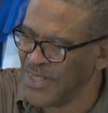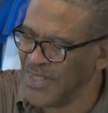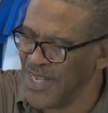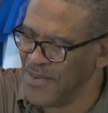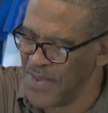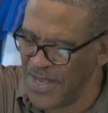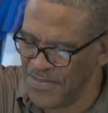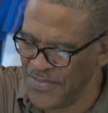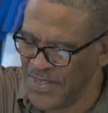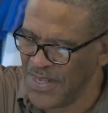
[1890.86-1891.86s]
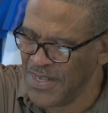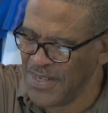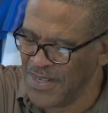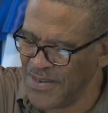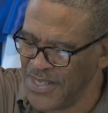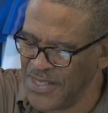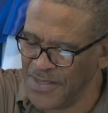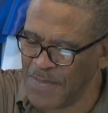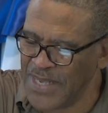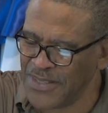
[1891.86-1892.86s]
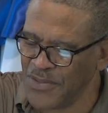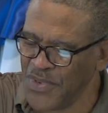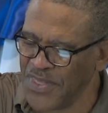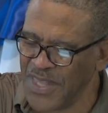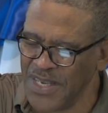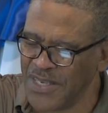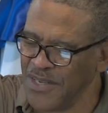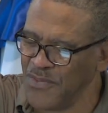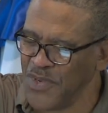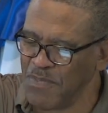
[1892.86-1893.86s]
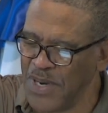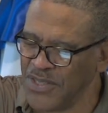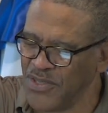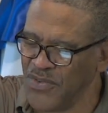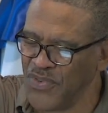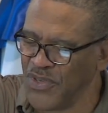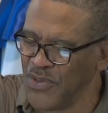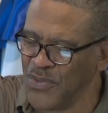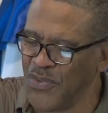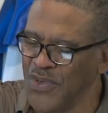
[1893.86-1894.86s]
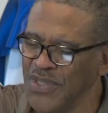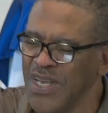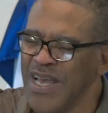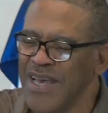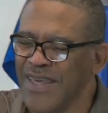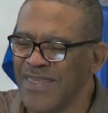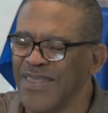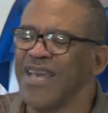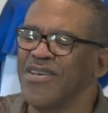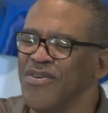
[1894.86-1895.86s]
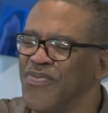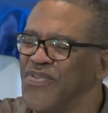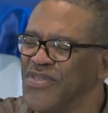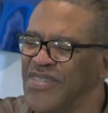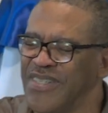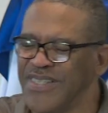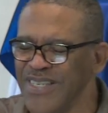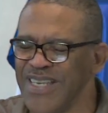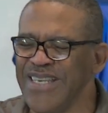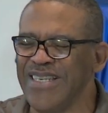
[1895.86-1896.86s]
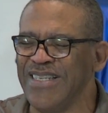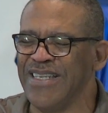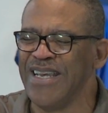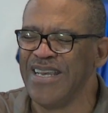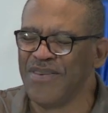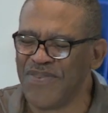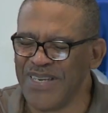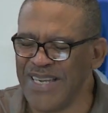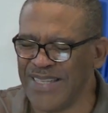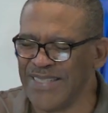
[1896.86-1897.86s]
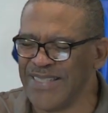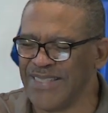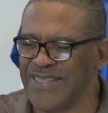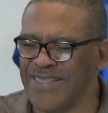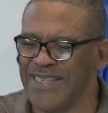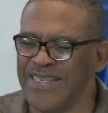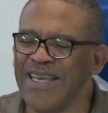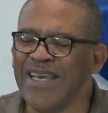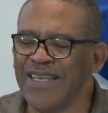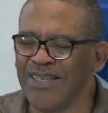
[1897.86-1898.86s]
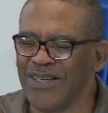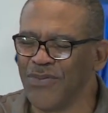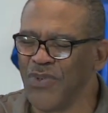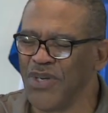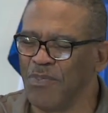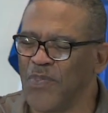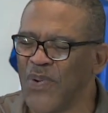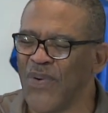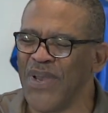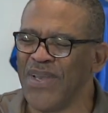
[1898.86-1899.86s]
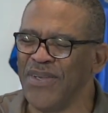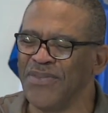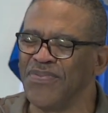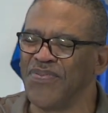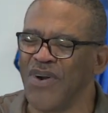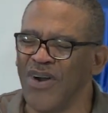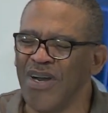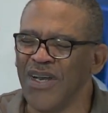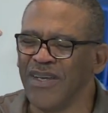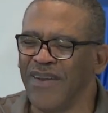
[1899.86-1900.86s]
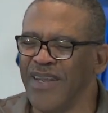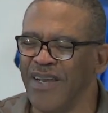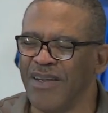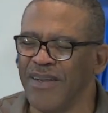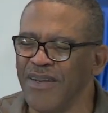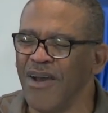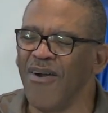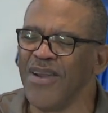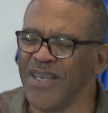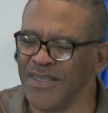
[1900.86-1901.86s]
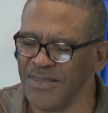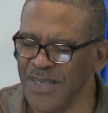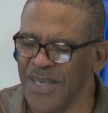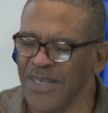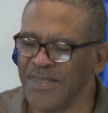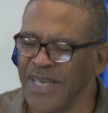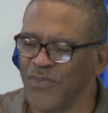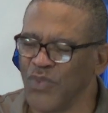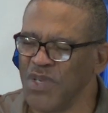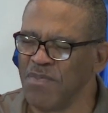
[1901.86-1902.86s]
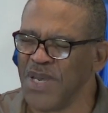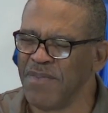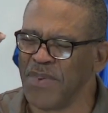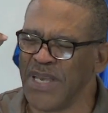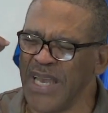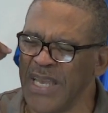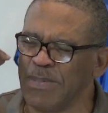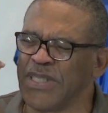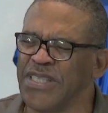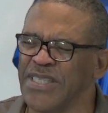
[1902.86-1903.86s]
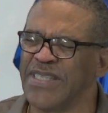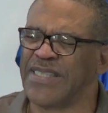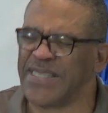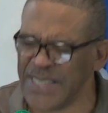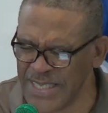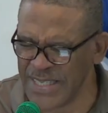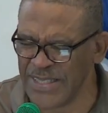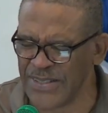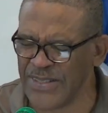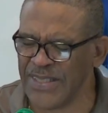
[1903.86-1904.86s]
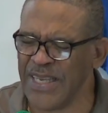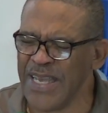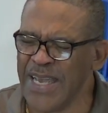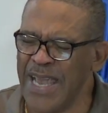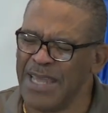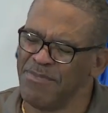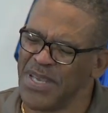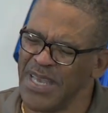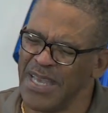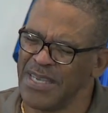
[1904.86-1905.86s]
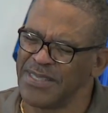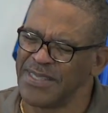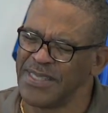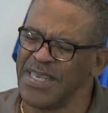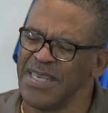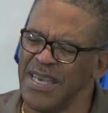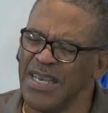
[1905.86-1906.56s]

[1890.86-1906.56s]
Amen? Gracious Master, we thank you and we bless you for those words. Thank you for seeing, for letting us see. Lord, we are praying for the anointing that we may be able to see, Lord, and be see